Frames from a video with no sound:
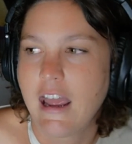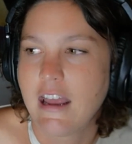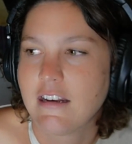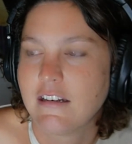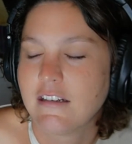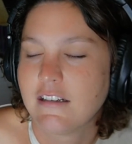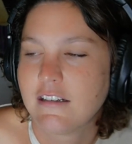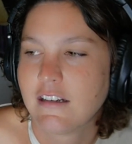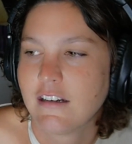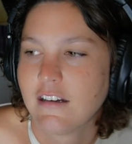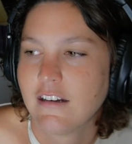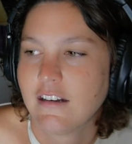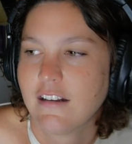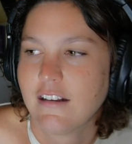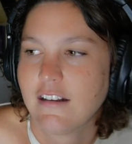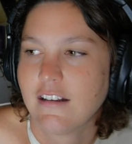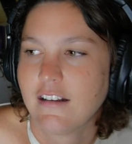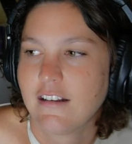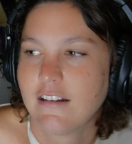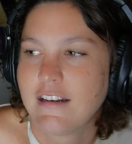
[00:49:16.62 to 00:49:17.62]
And
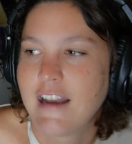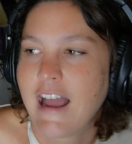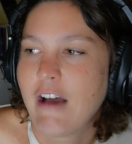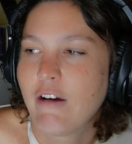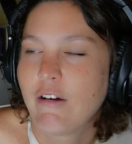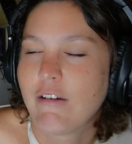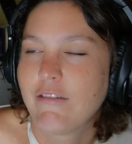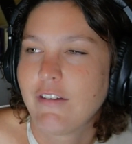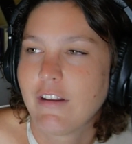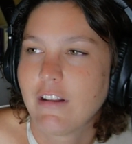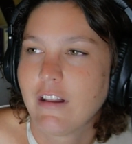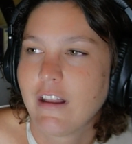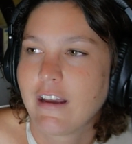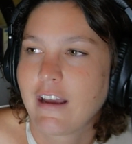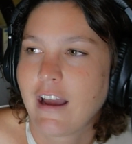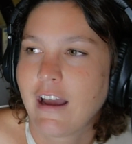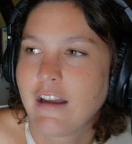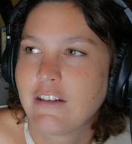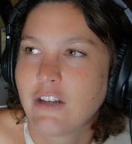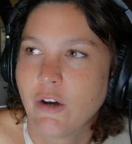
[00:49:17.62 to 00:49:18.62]
now I feel
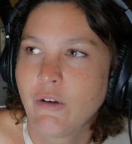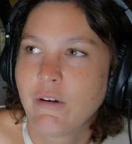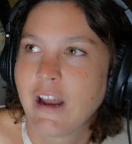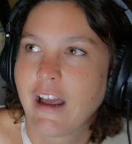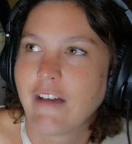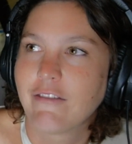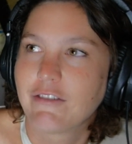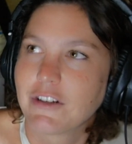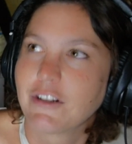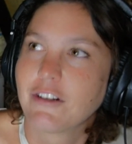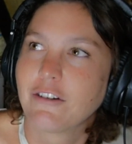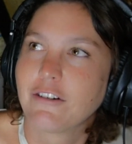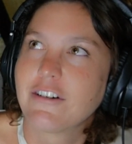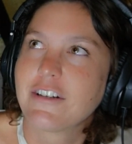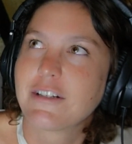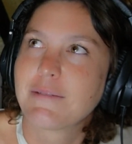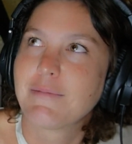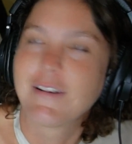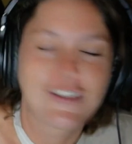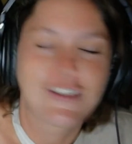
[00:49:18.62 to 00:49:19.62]
like I don't have to learn
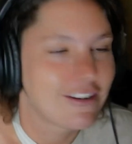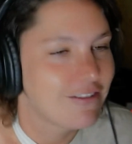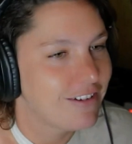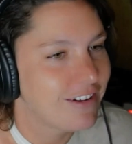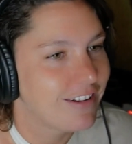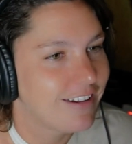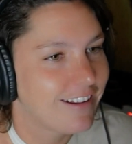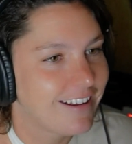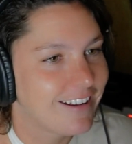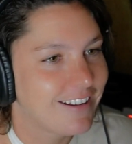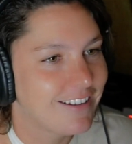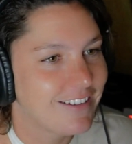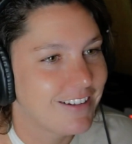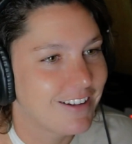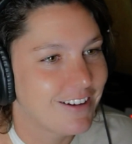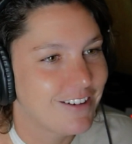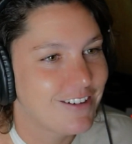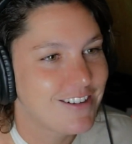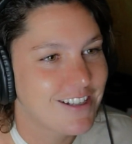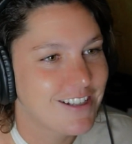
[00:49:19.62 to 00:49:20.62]
as much. I feel like
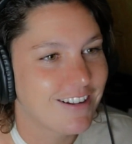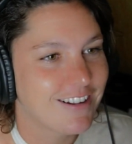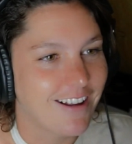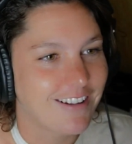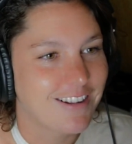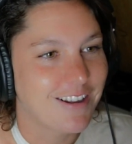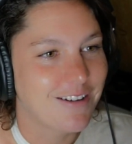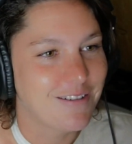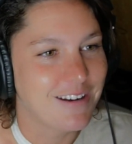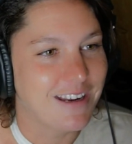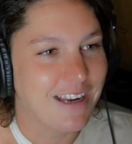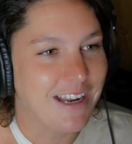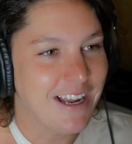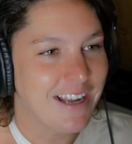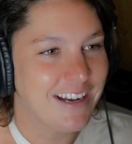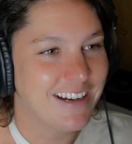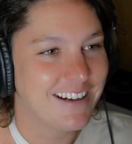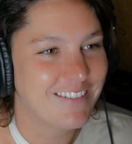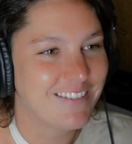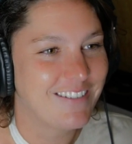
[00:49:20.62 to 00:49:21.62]
there is a lot that we
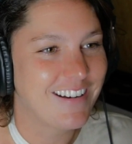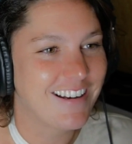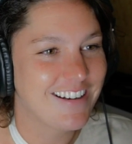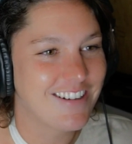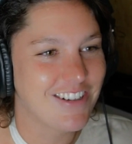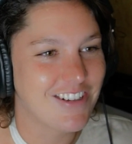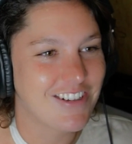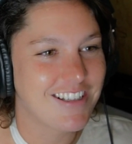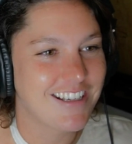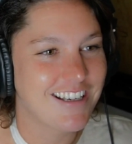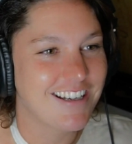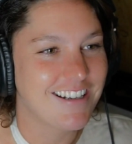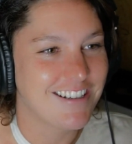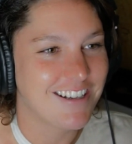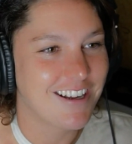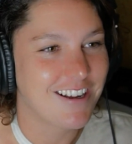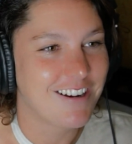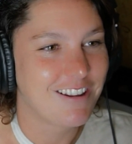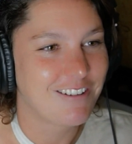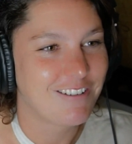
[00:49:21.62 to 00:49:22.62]
can just get
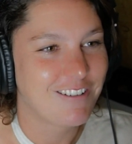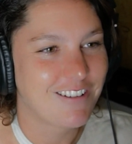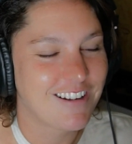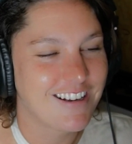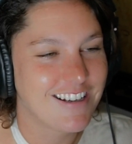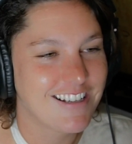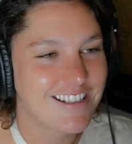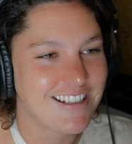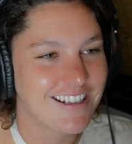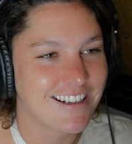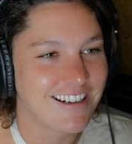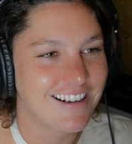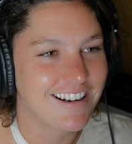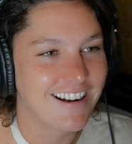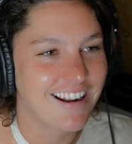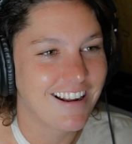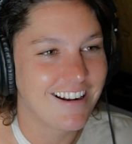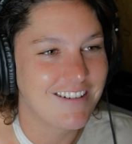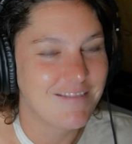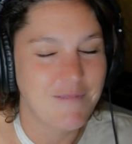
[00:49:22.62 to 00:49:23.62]
done through this
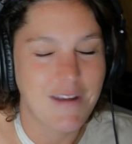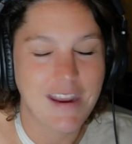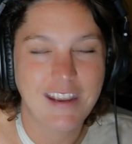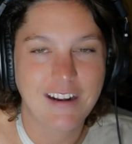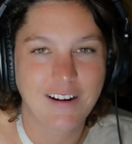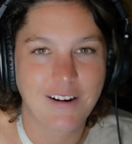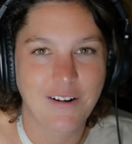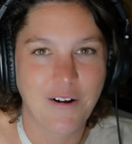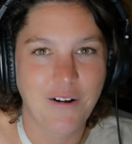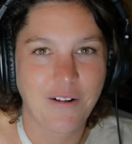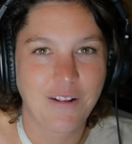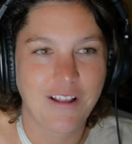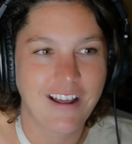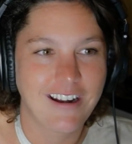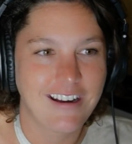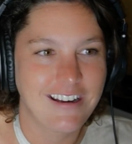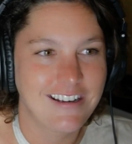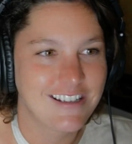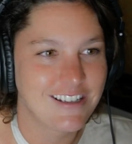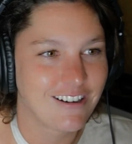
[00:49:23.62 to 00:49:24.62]
and make it a whole
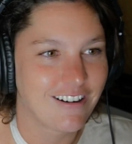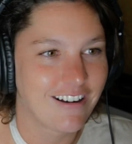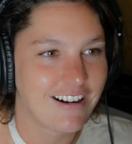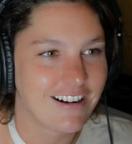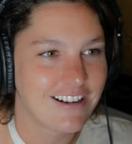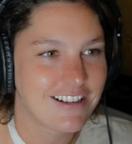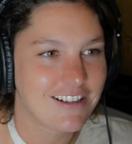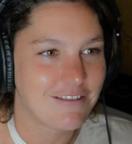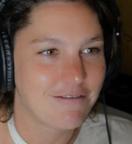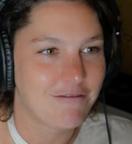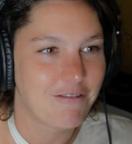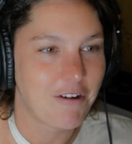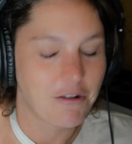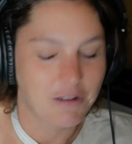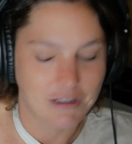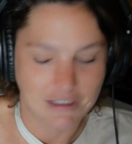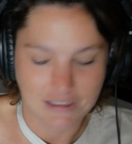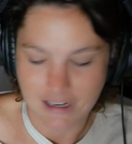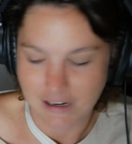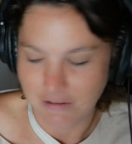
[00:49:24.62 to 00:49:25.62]
lot easier on us and
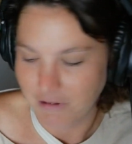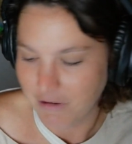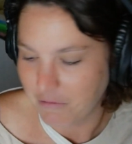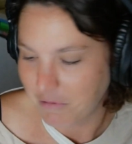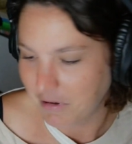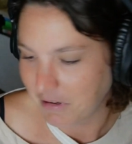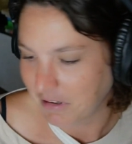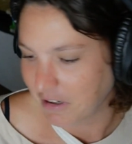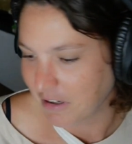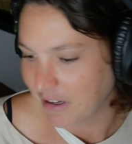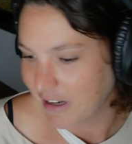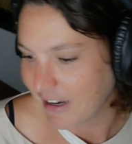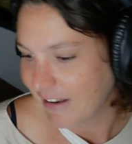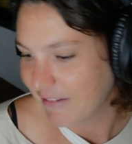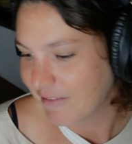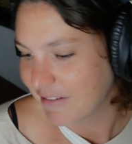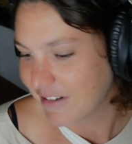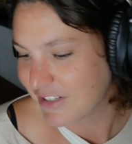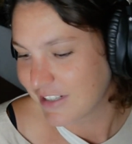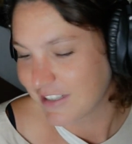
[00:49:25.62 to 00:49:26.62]
focus on what we're good
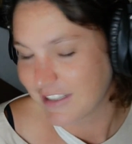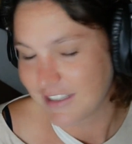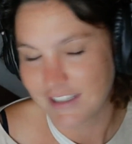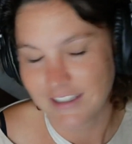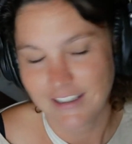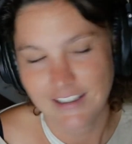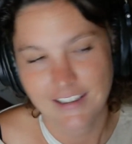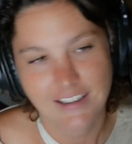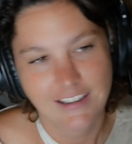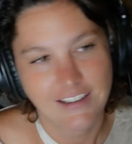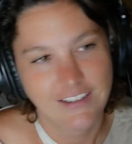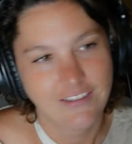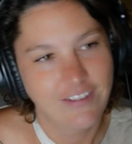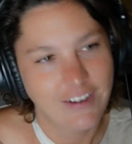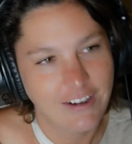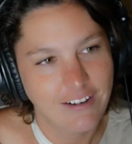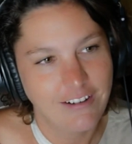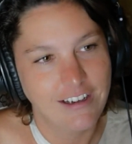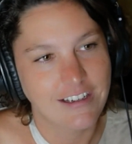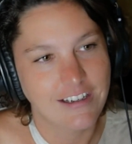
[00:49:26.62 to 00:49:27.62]
at, which is
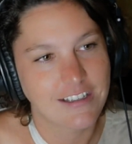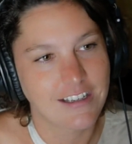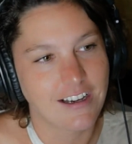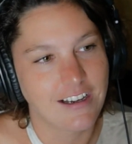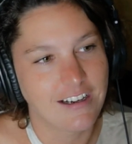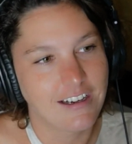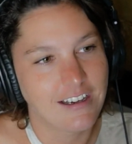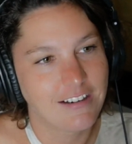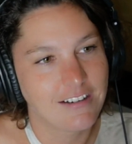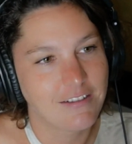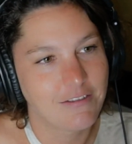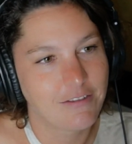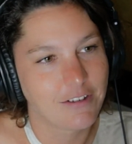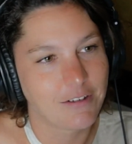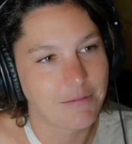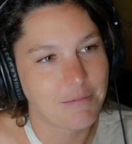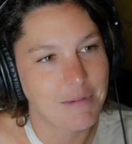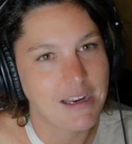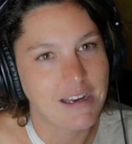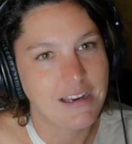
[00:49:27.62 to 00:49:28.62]
very exciting
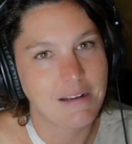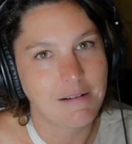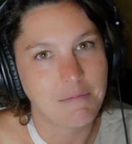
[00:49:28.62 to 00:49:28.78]
for me.